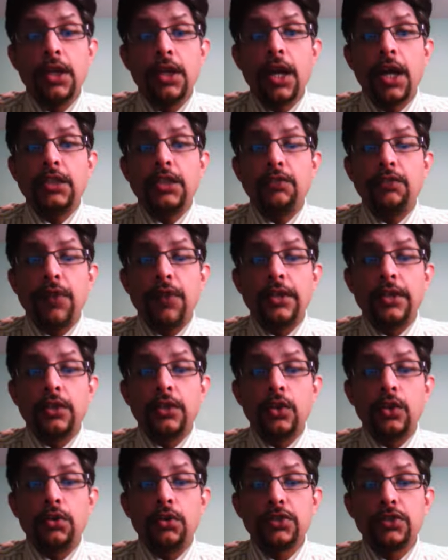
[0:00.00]
And the final
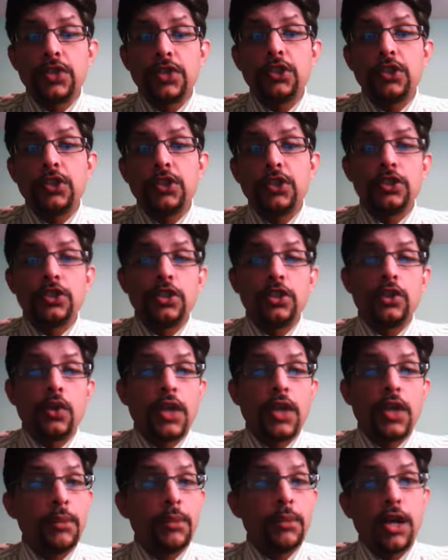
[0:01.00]
over was entrusted to
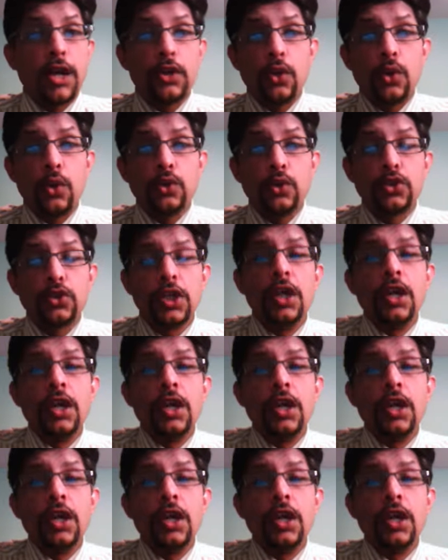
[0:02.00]
Kemar Roos.